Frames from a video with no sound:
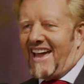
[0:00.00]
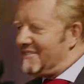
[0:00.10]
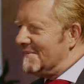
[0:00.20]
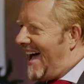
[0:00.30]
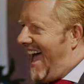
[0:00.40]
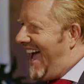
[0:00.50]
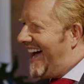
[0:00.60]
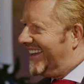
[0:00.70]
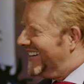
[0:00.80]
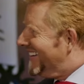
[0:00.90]
Give them a
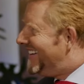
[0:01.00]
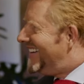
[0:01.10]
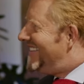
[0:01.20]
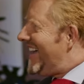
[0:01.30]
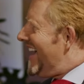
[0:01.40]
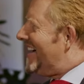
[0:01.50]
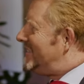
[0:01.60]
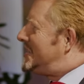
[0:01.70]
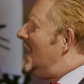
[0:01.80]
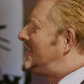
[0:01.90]
hand. They are
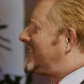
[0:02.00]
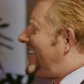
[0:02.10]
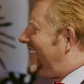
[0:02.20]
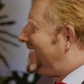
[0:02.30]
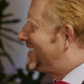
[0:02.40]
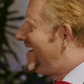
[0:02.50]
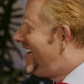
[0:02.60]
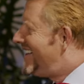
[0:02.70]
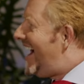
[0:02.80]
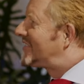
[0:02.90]

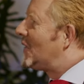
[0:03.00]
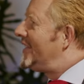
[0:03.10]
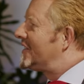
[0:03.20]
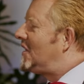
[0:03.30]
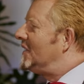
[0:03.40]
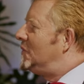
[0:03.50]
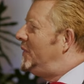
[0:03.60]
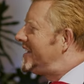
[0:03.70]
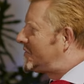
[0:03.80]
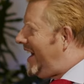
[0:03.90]
juicers. That's why they're called the
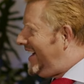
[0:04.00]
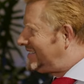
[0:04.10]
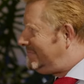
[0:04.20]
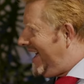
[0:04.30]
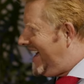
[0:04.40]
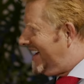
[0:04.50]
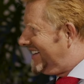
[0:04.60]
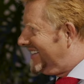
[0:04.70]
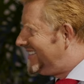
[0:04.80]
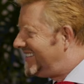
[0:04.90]
Wheatgrass Band.